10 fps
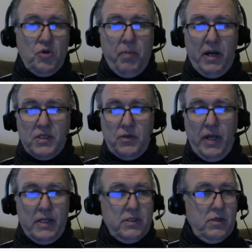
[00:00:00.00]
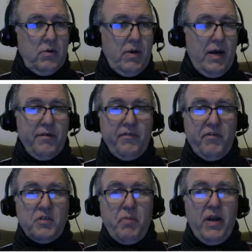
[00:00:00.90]
there's two parts. Okay, so
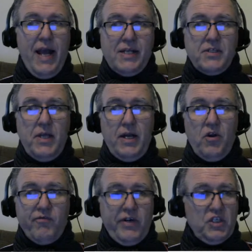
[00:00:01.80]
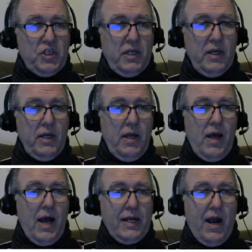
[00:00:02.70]
the first part has no friction.
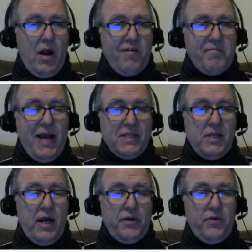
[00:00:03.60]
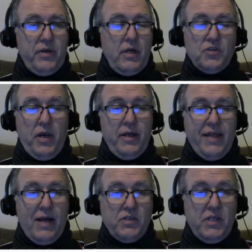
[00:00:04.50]
A car of mass
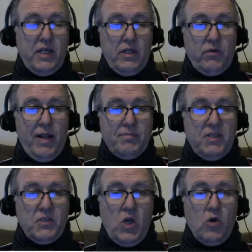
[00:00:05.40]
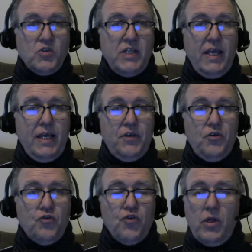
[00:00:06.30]
1,000 kilograms is coasting
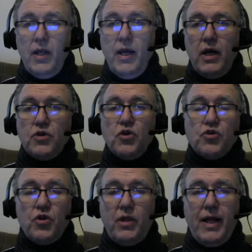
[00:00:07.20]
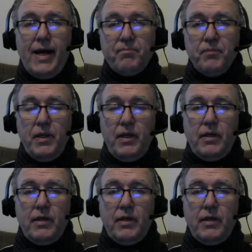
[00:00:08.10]
in neutral. Neutral